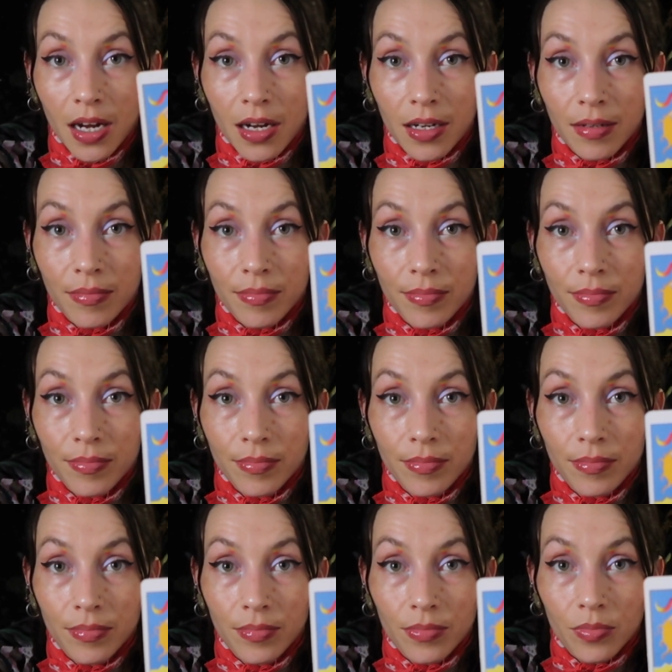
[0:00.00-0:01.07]
um,
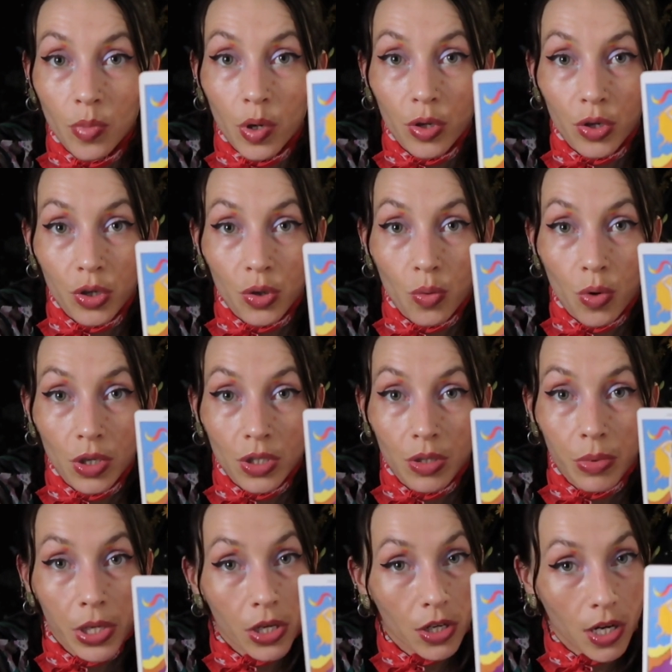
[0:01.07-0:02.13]
whether you want
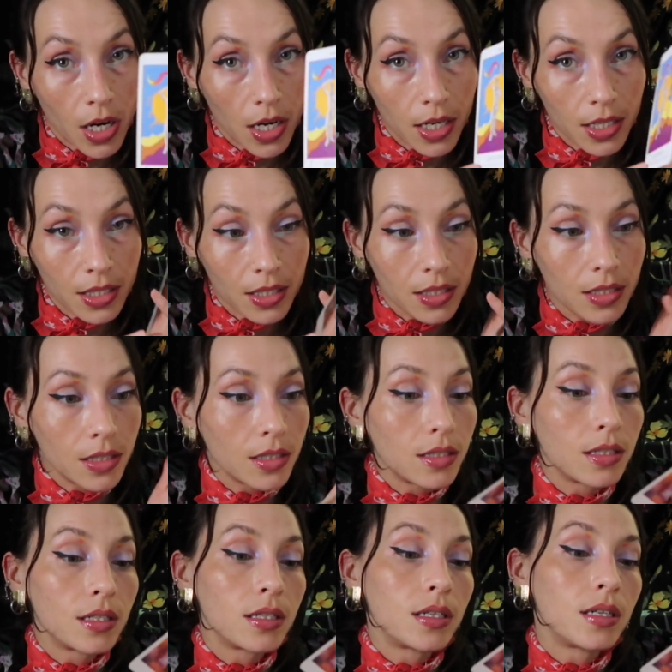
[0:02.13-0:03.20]
to be or not.
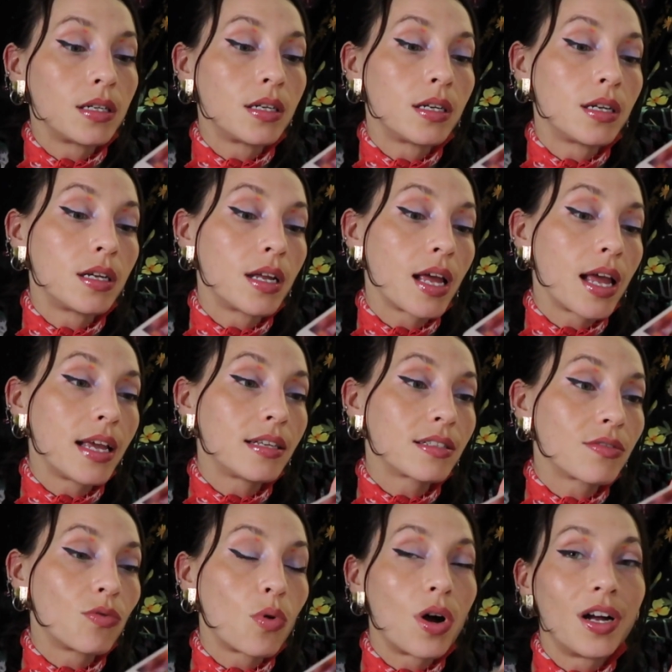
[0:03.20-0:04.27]

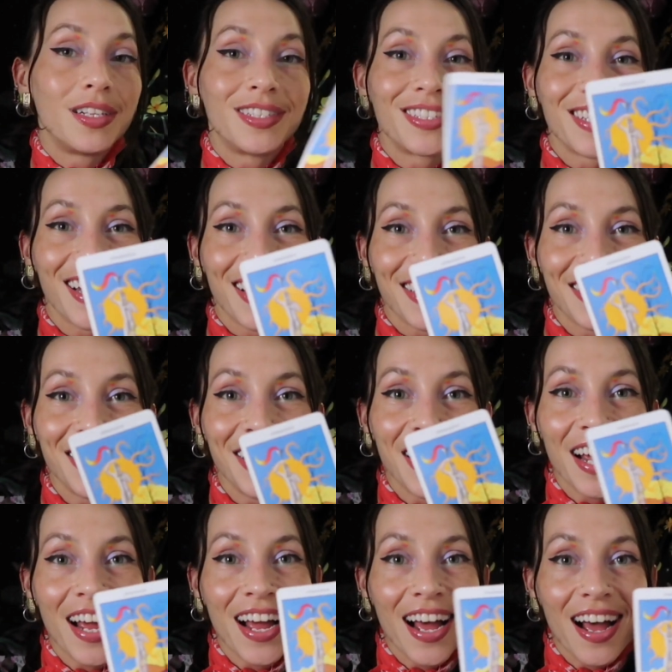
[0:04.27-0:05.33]
Ace of Wands, yeah.
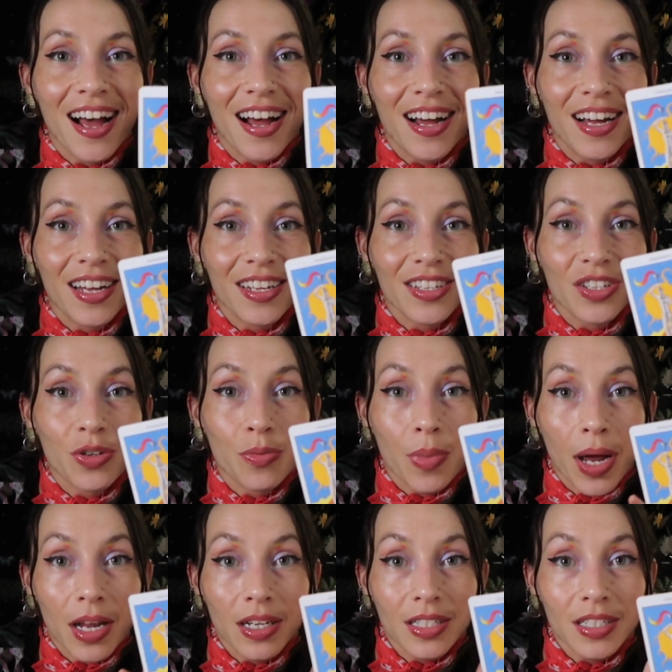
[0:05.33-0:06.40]
Uh, you
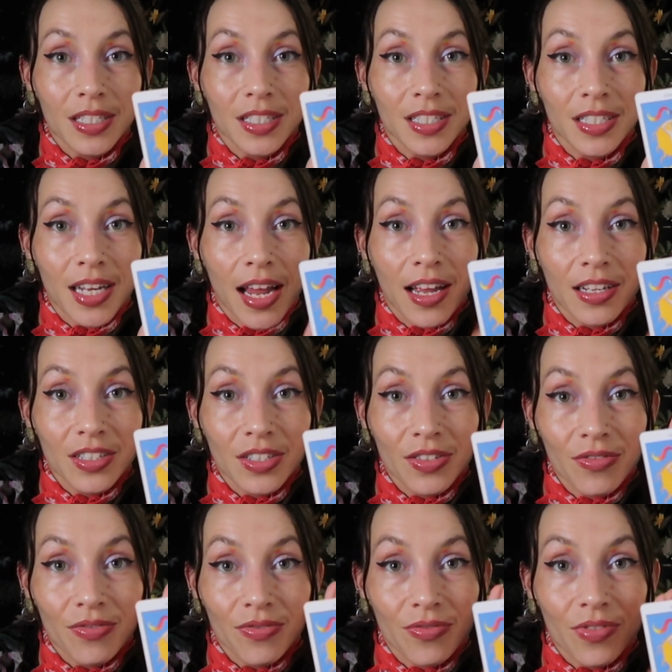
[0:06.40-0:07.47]
might
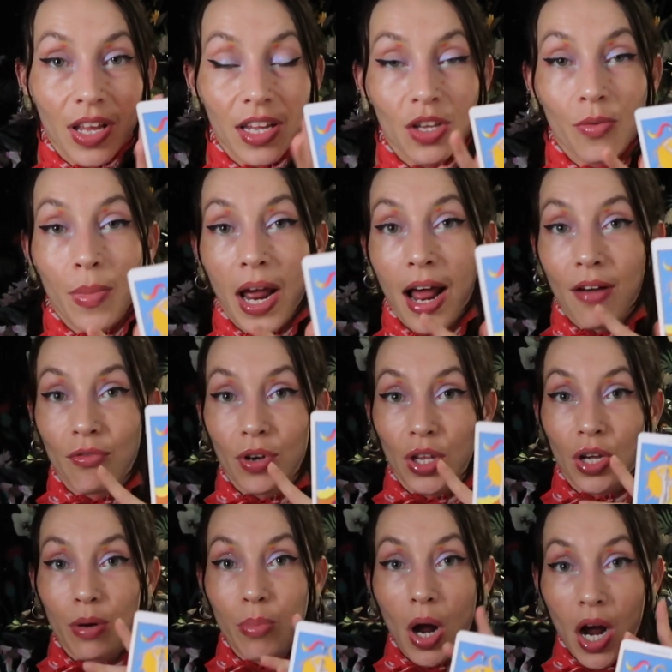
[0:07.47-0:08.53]
stand, like, you might have
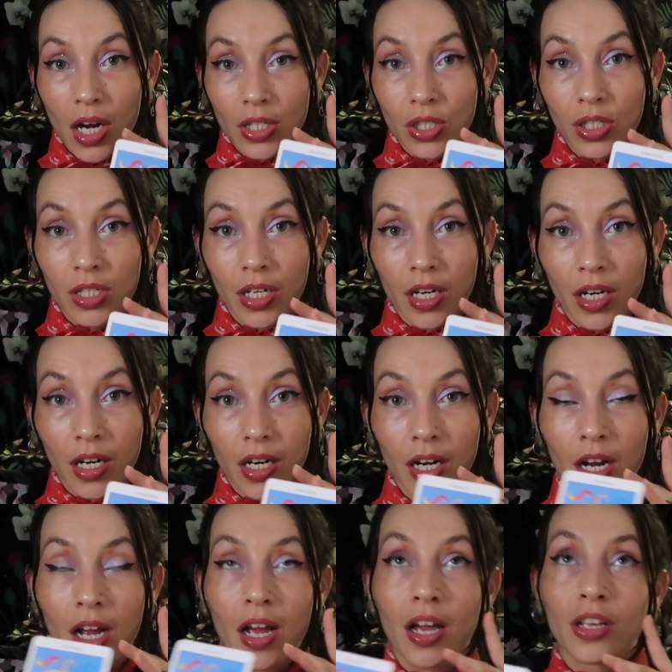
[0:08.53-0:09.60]
really good
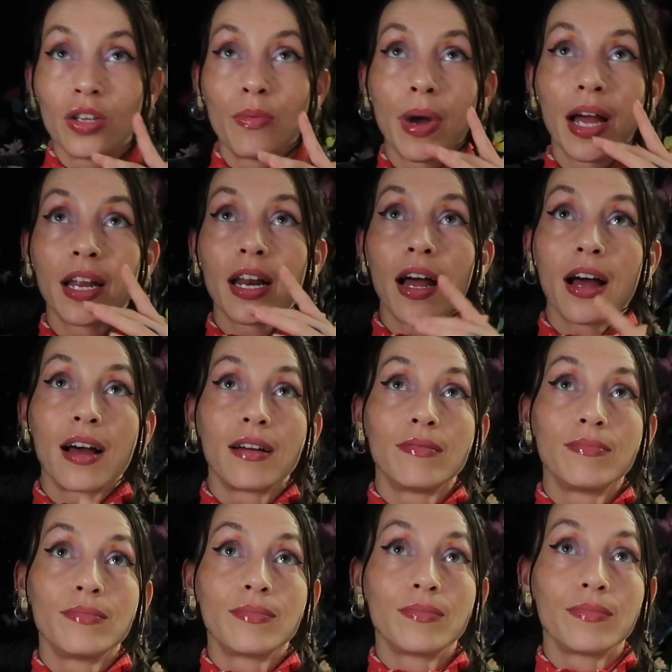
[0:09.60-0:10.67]
posture. You might
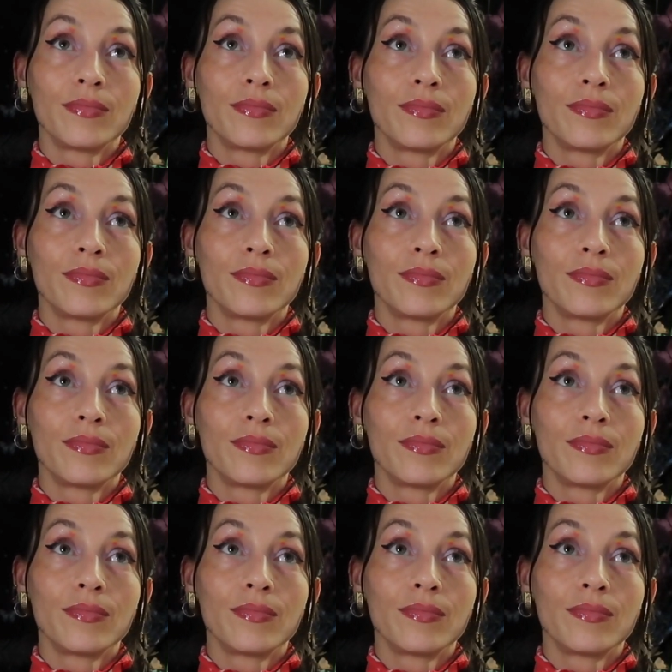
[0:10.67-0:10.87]
um,